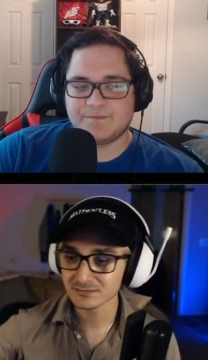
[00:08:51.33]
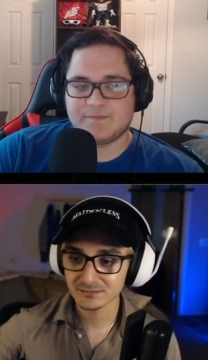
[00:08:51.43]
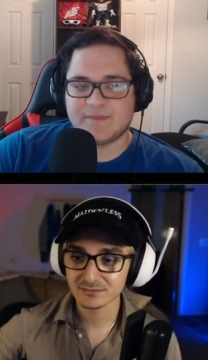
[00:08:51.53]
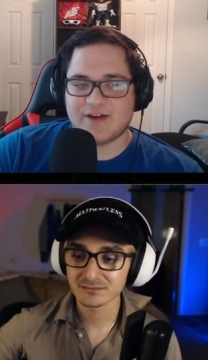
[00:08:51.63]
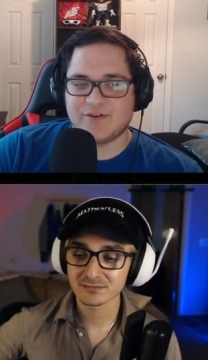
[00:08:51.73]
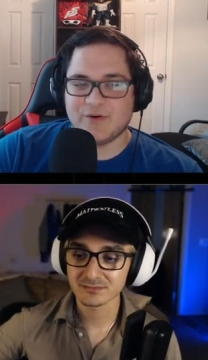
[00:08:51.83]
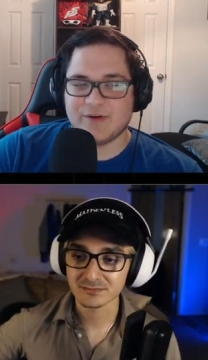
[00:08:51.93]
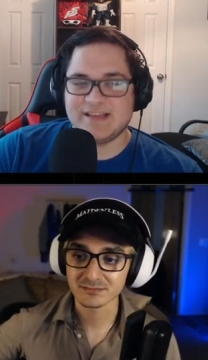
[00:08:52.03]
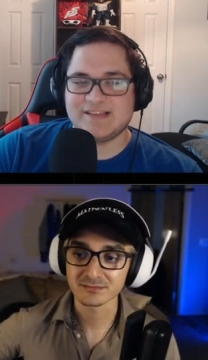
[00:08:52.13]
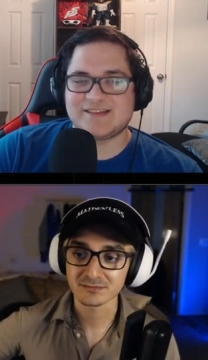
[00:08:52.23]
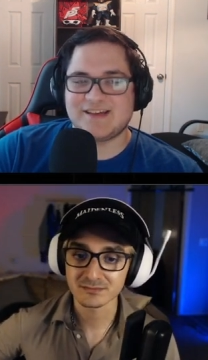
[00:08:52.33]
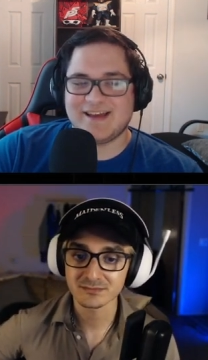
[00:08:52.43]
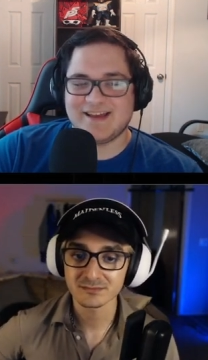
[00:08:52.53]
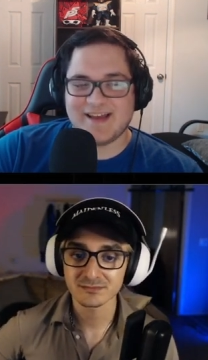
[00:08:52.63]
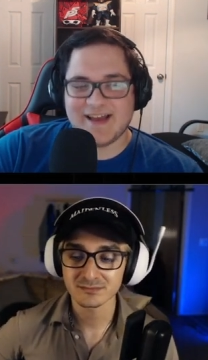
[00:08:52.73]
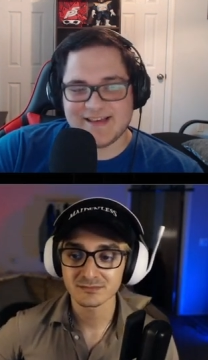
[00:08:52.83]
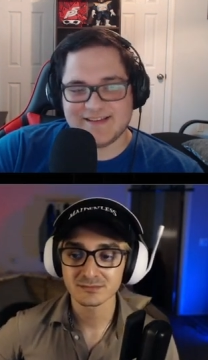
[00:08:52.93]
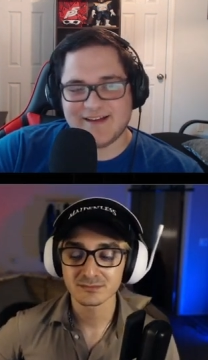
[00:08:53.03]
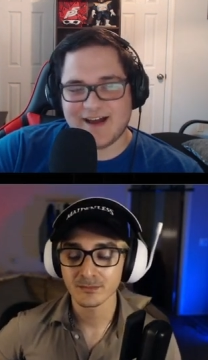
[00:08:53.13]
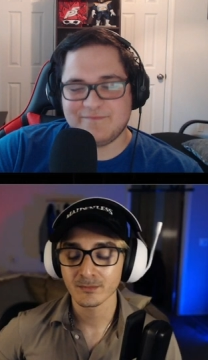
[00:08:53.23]
Speaker 1: I don't know. It is. It, it,
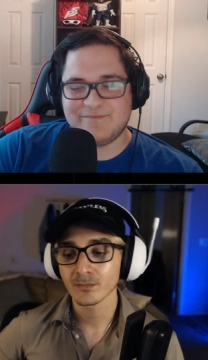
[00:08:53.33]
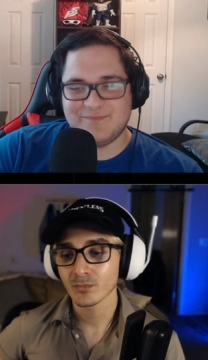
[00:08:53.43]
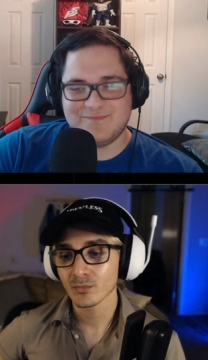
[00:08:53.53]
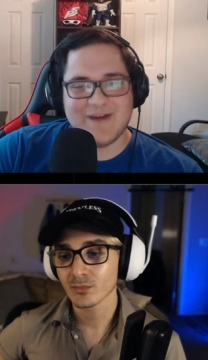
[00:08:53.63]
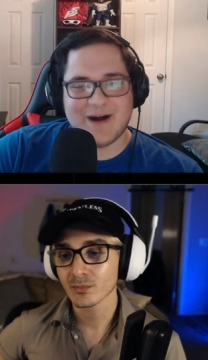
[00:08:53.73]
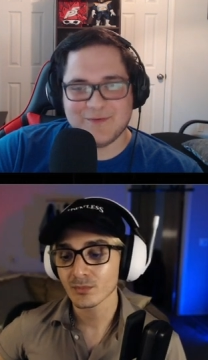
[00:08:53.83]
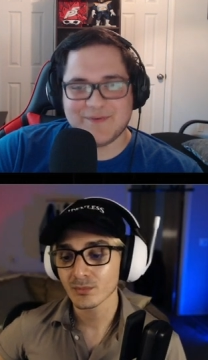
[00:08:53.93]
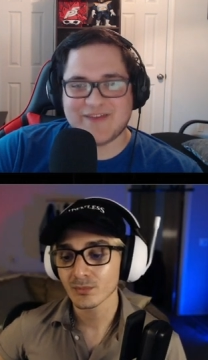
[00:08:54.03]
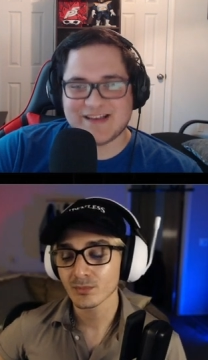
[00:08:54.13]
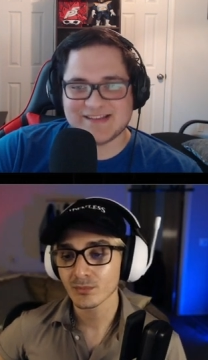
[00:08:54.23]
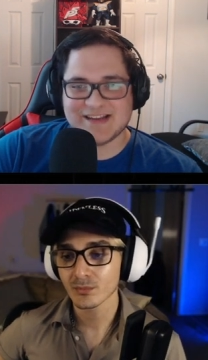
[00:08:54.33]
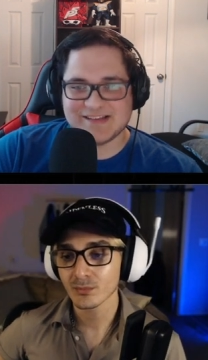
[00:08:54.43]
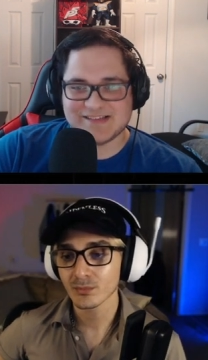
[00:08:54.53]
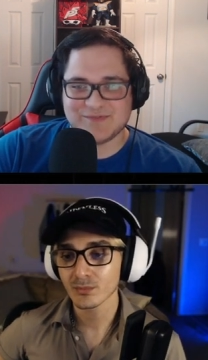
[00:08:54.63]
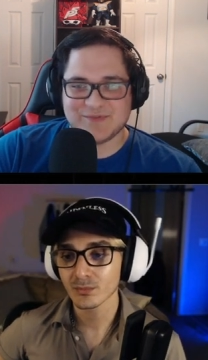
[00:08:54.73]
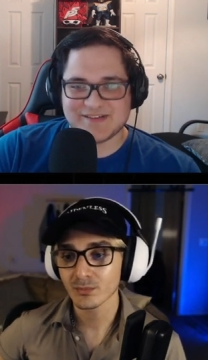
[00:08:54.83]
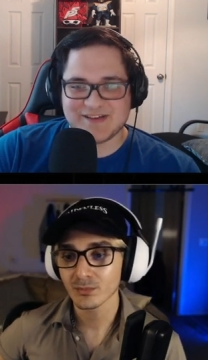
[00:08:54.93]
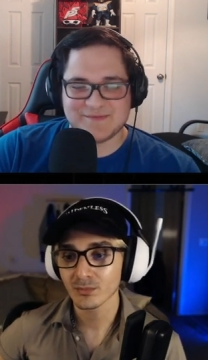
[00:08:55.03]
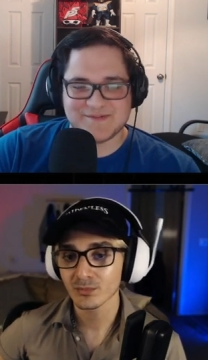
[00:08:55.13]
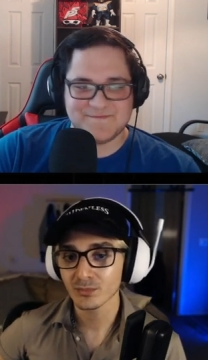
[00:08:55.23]
i I will be fascinated to see when this
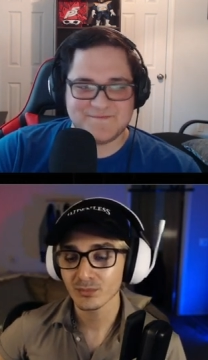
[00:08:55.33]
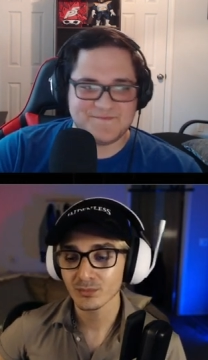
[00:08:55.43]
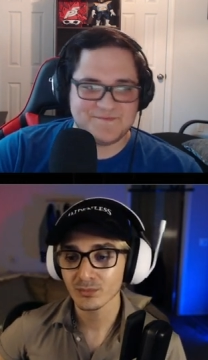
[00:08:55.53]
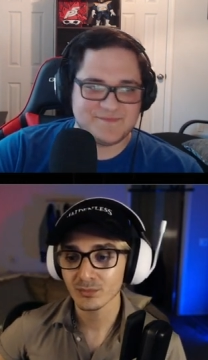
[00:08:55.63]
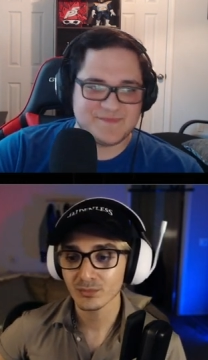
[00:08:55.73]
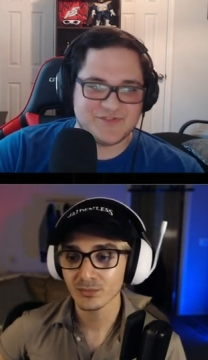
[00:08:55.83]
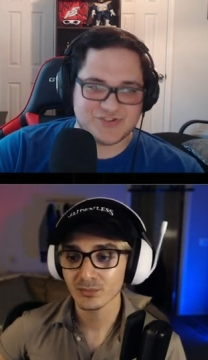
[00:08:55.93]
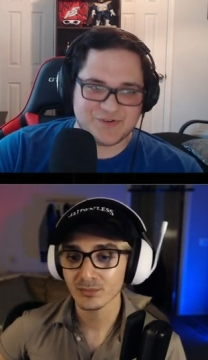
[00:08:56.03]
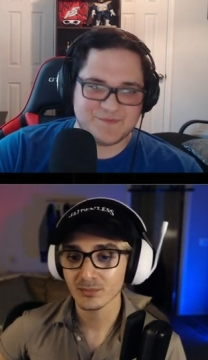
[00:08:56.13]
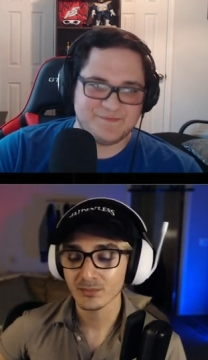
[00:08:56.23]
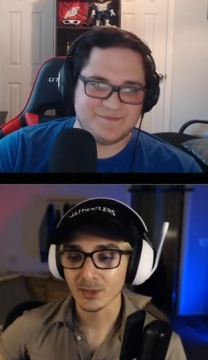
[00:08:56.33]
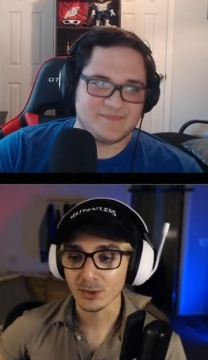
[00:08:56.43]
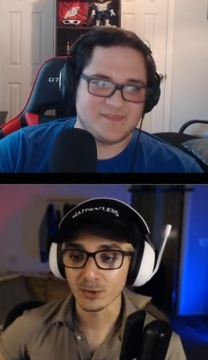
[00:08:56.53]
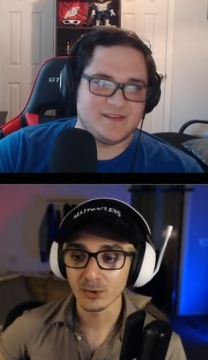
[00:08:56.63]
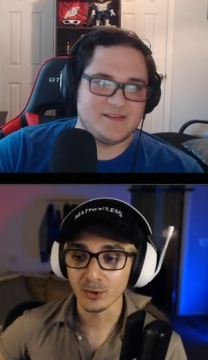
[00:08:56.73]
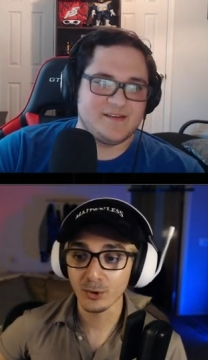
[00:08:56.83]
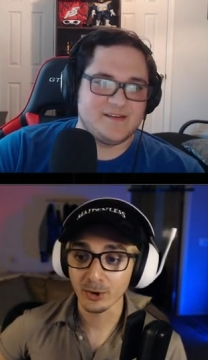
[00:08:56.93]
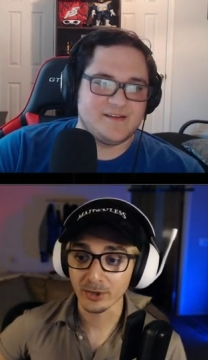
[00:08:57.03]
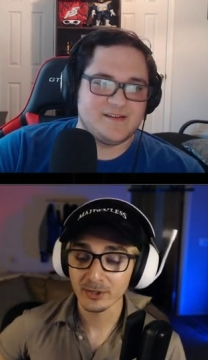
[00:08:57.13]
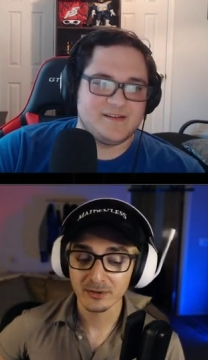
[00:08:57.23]
comes, for sure.
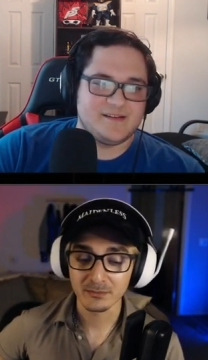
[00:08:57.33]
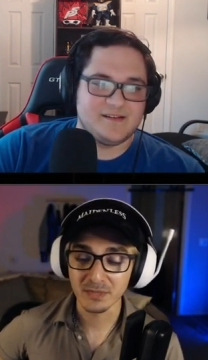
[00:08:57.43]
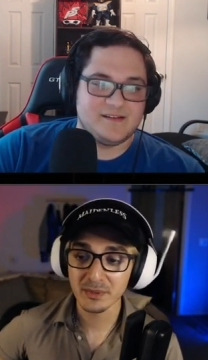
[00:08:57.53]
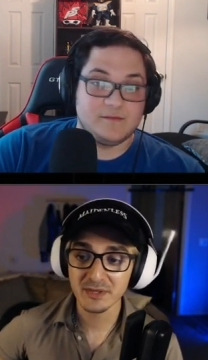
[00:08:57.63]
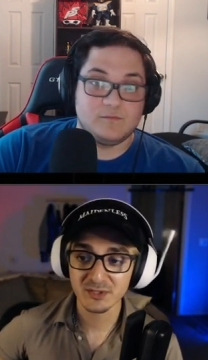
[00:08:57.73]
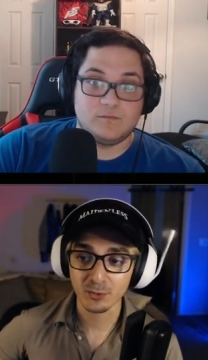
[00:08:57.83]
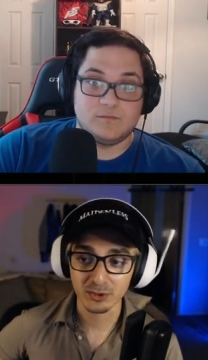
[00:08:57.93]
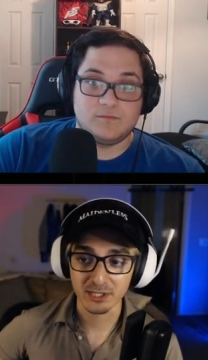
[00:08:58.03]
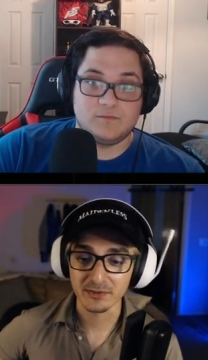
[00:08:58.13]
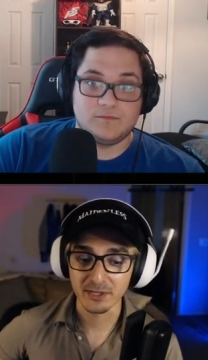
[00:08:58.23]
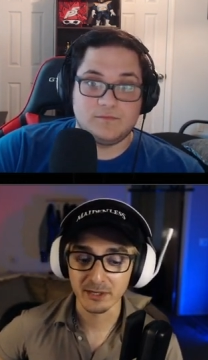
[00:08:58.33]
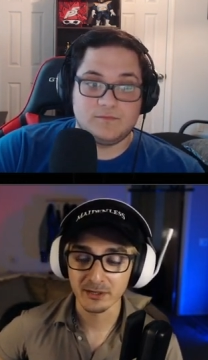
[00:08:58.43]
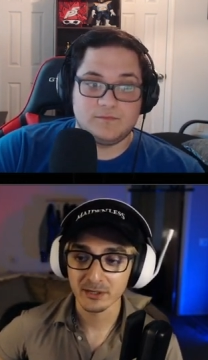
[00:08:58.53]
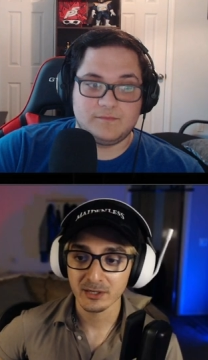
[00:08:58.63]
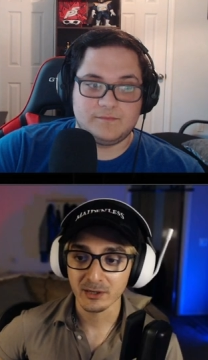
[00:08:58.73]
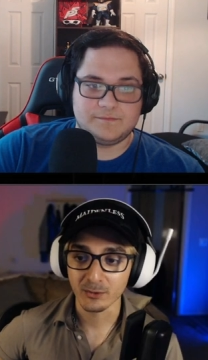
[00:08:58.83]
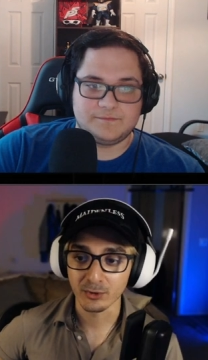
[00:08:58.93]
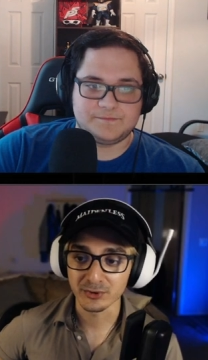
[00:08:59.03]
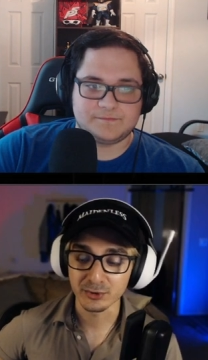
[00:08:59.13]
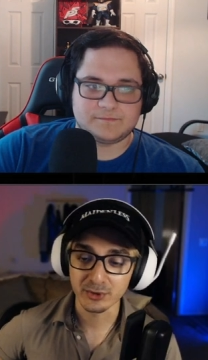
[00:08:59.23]
Speaker 2: Or maybe there's a world out there
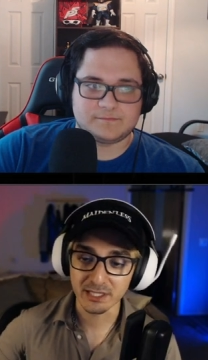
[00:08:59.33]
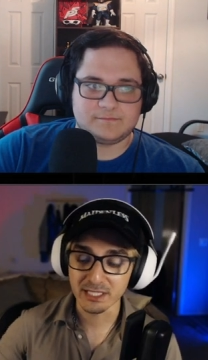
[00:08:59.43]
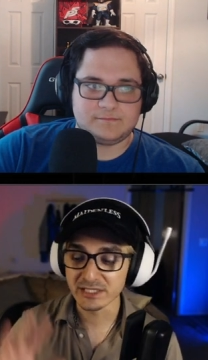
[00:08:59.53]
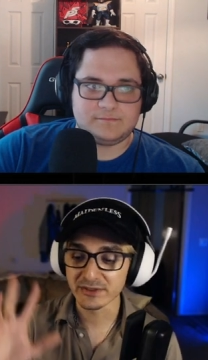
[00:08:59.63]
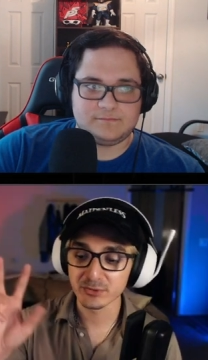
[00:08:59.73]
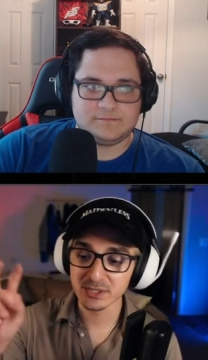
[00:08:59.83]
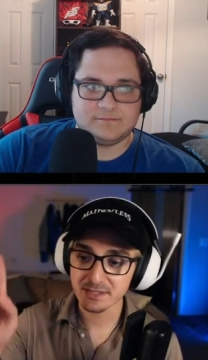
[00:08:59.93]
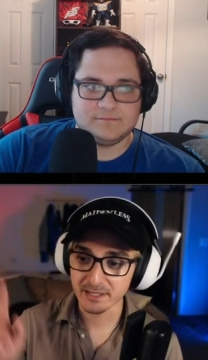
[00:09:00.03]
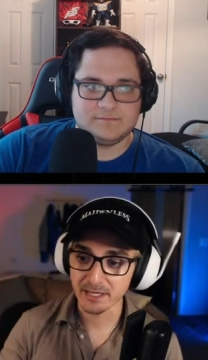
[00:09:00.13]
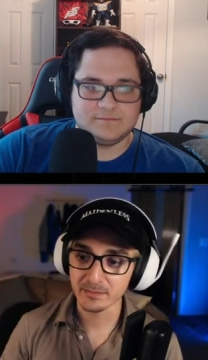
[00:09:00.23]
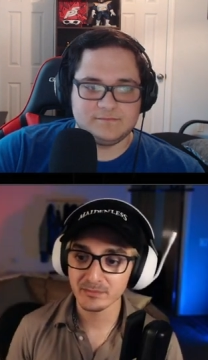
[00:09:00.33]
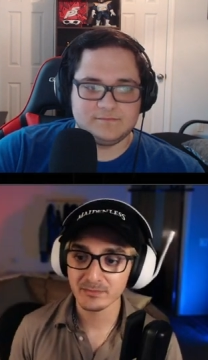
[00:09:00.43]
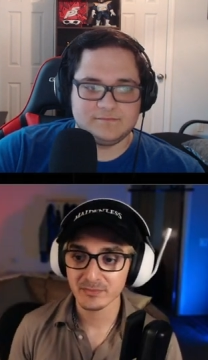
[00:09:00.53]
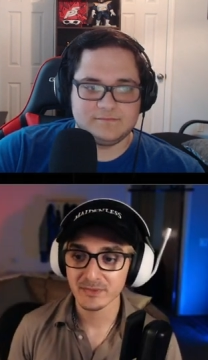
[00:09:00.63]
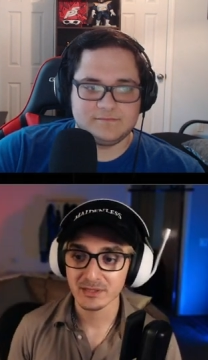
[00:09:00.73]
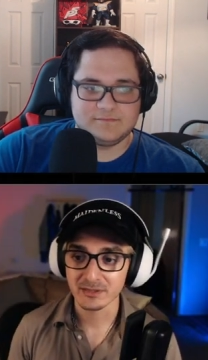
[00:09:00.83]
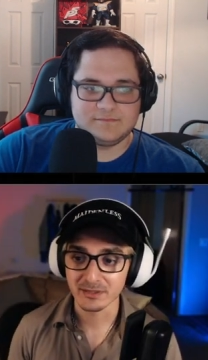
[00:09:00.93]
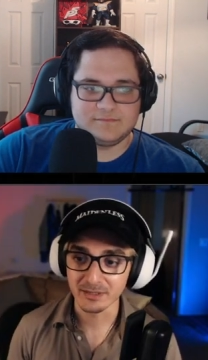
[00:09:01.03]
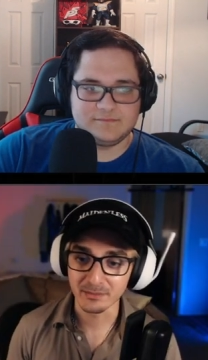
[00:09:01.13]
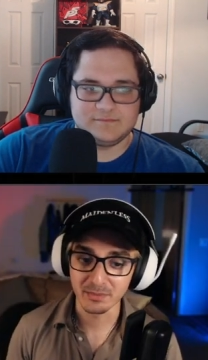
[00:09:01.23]
where during E3 time,
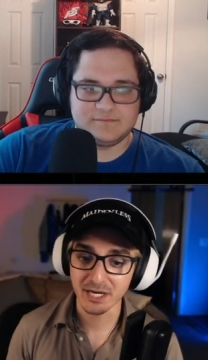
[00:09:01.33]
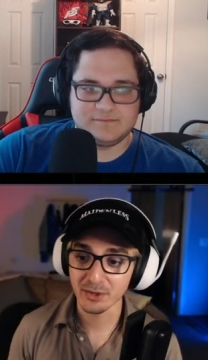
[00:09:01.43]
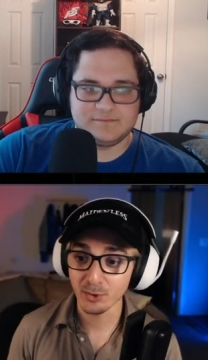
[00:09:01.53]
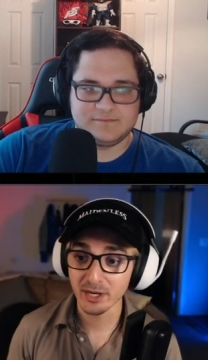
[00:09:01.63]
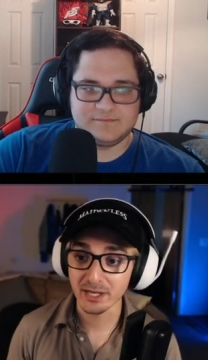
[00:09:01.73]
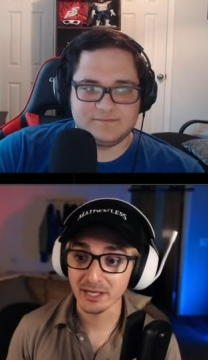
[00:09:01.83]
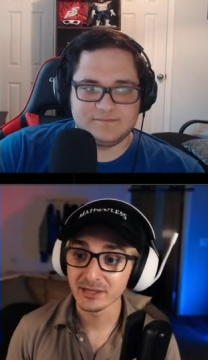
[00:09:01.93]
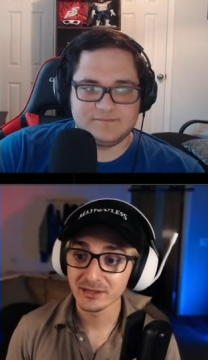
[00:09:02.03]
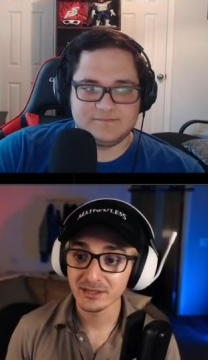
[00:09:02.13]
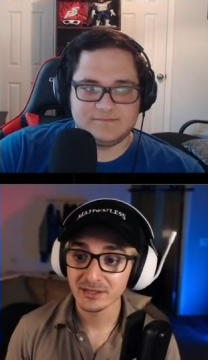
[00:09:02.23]
and by the way,